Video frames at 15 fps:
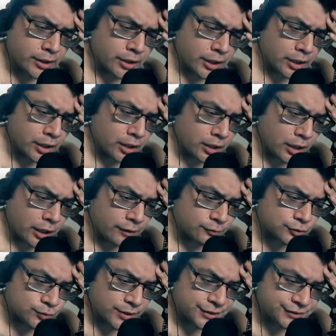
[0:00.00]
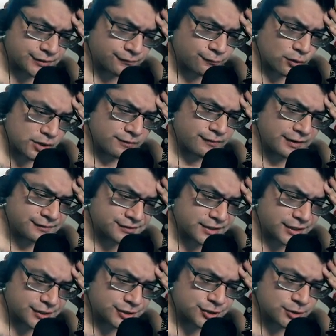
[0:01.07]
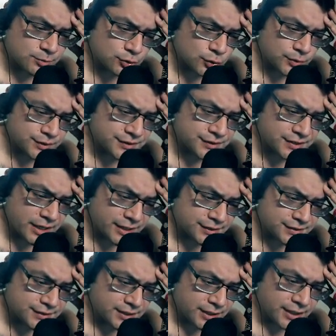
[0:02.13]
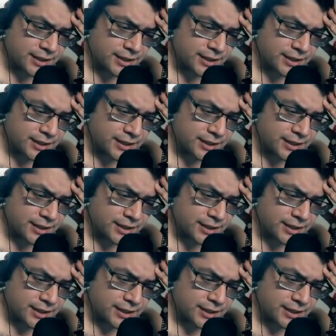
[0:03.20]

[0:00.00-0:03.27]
uh, I was resting forty five seconds in between sets